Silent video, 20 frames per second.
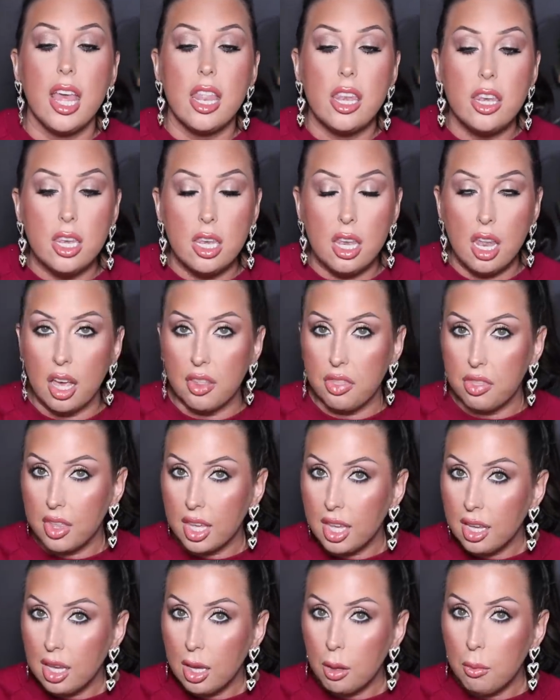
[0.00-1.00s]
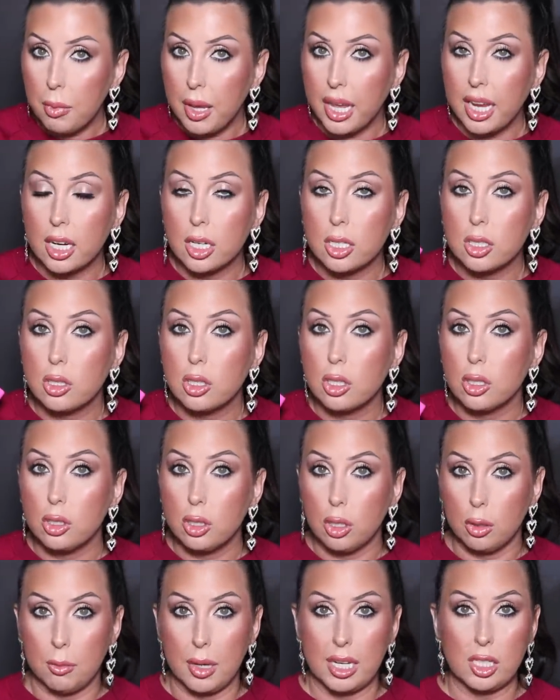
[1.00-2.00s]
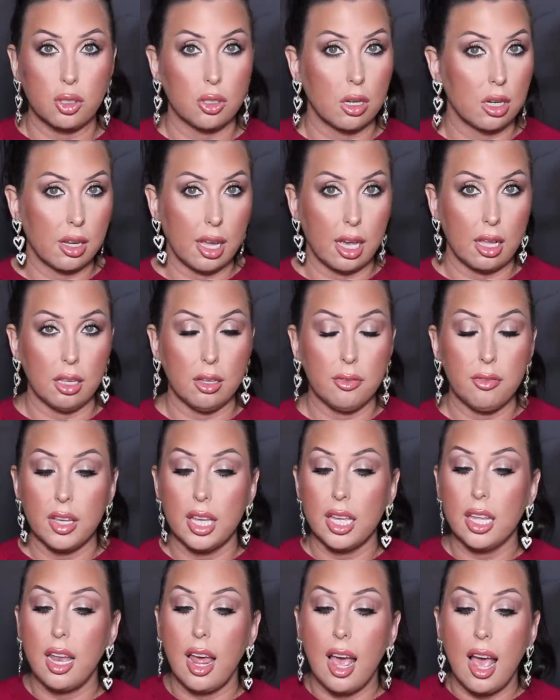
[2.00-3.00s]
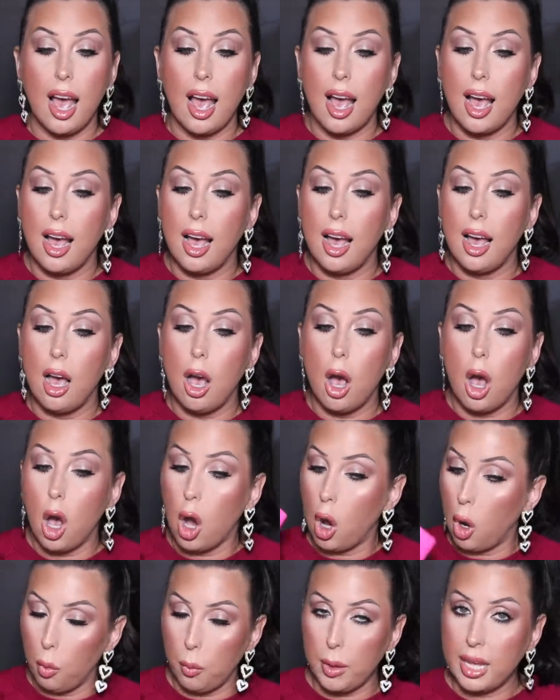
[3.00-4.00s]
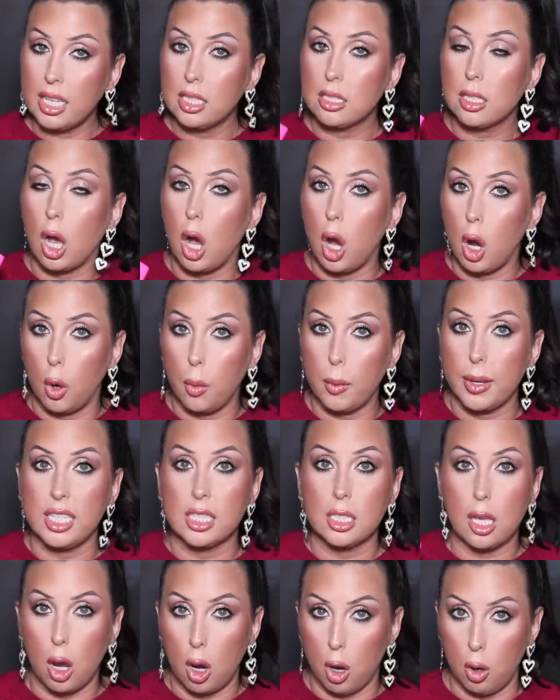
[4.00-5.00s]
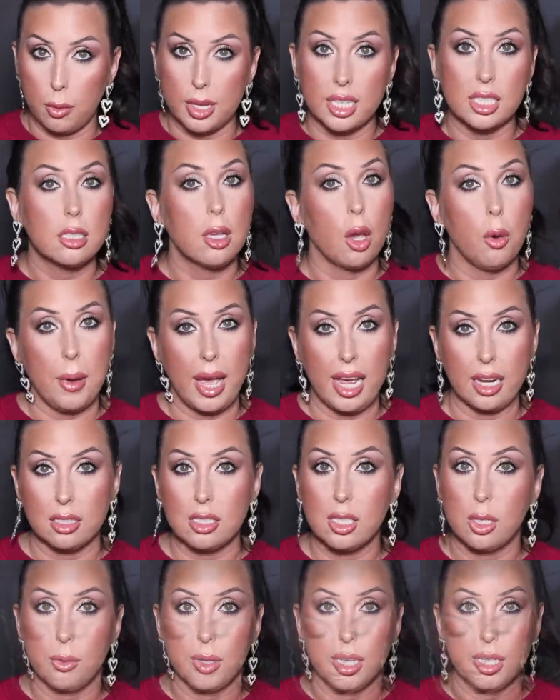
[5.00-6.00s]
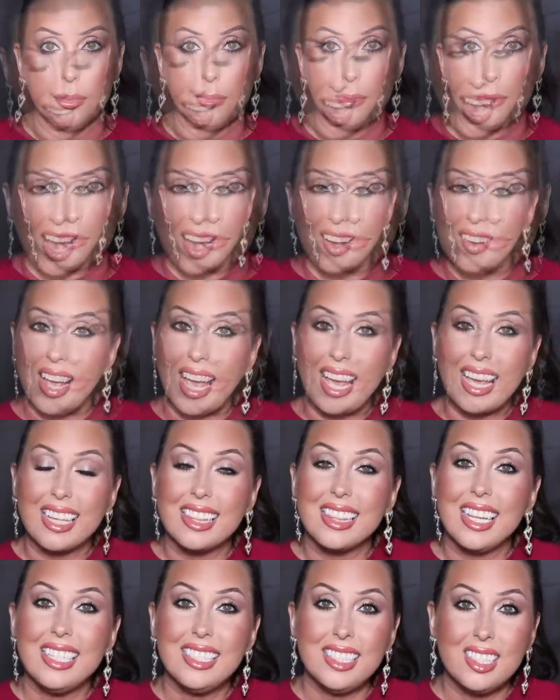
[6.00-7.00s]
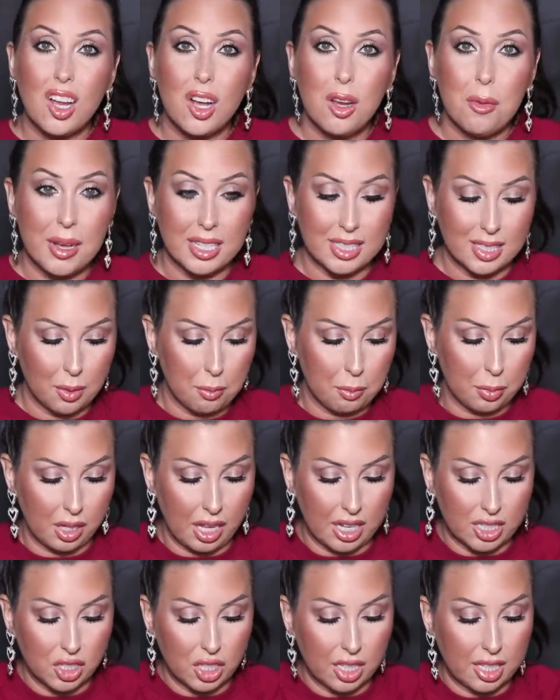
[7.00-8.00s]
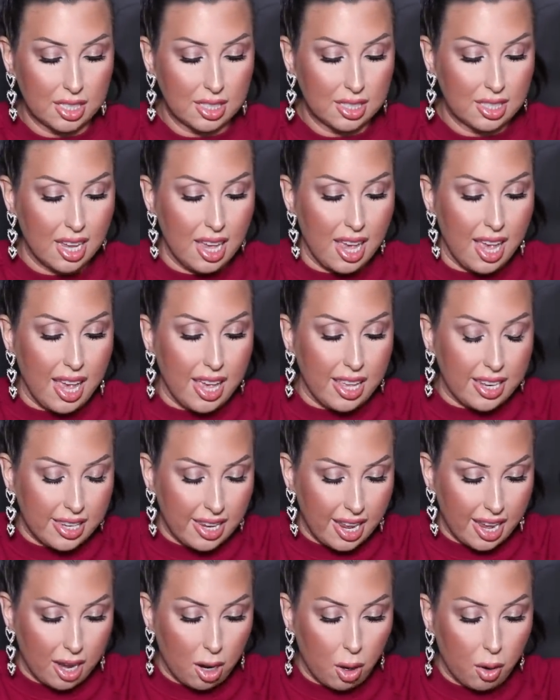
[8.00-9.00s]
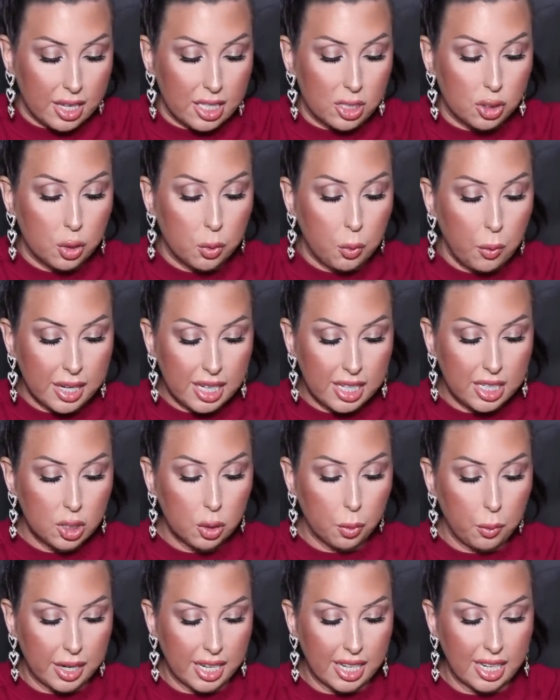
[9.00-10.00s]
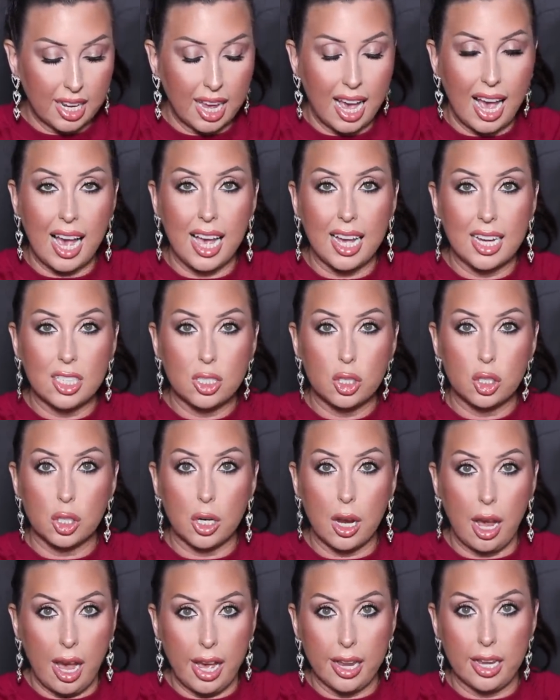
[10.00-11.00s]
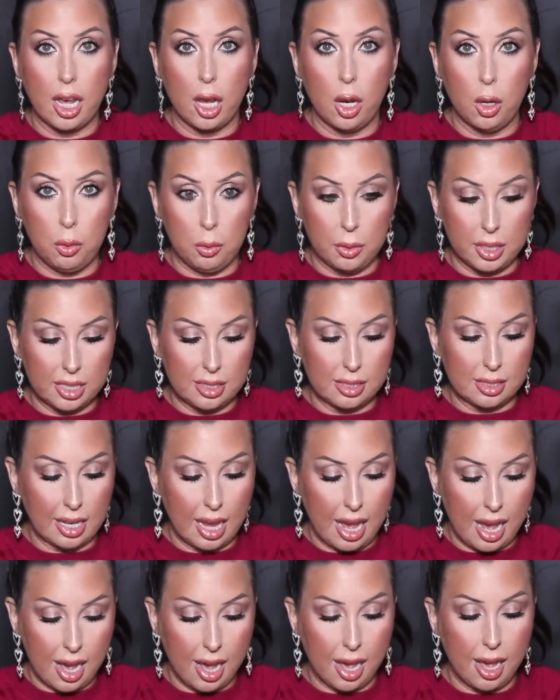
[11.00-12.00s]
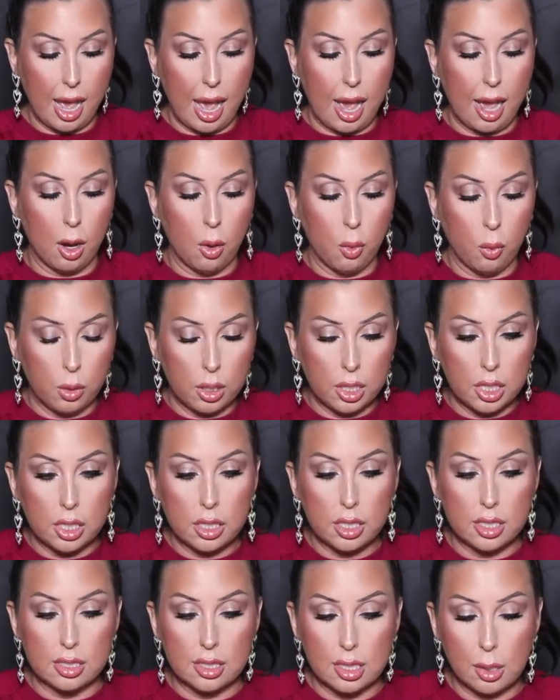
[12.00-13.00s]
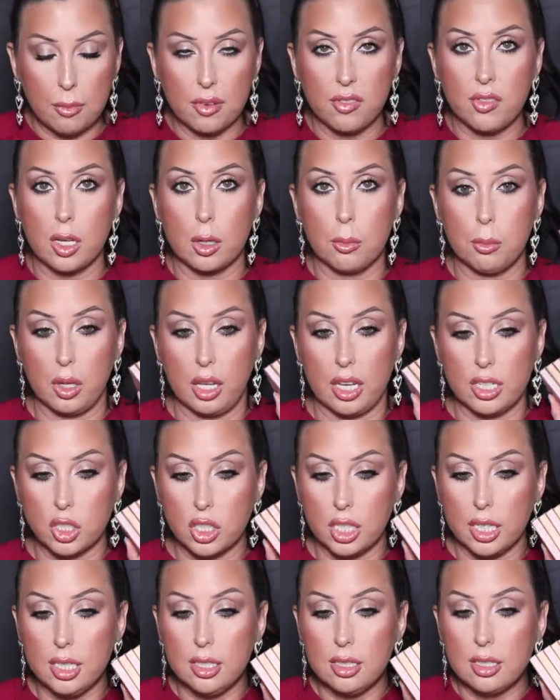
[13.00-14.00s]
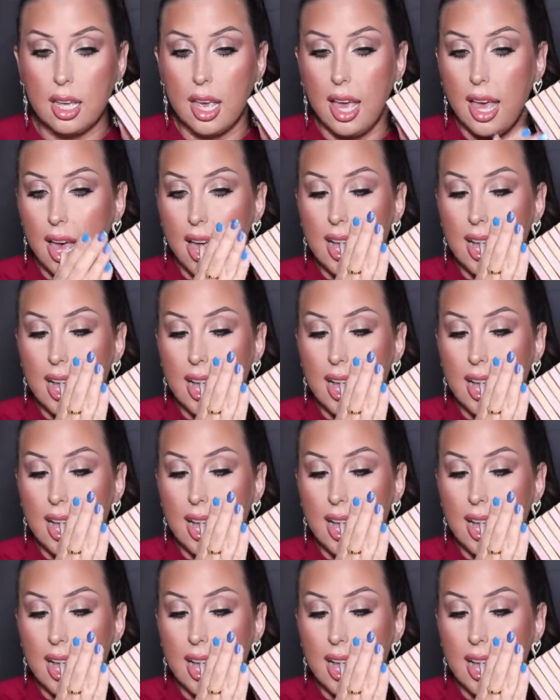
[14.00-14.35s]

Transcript: Nothing compares to my Drunk Elephant. I always, always, always go back to it. Okay, let's talk about some blushes. Now, in 2020, I tried Odin's Eye. I ordered some of their blushes.